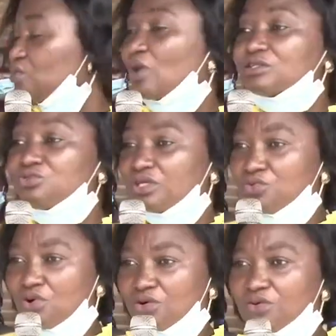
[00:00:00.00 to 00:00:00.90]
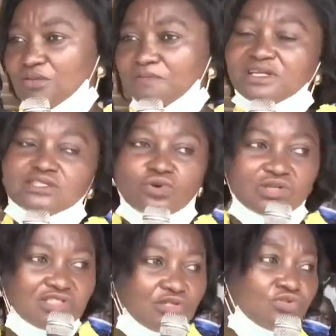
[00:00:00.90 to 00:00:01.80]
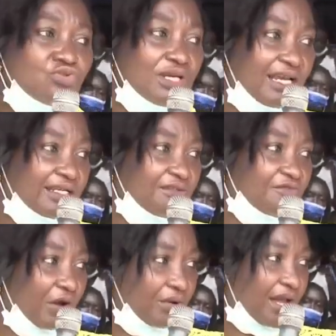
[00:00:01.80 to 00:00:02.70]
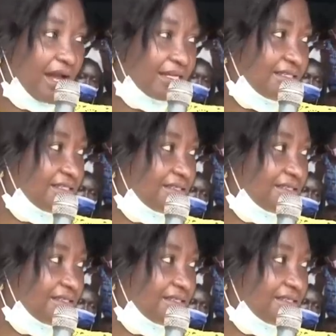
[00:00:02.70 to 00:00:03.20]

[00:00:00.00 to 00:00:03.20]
you are doing well. Please continue to learn very hard.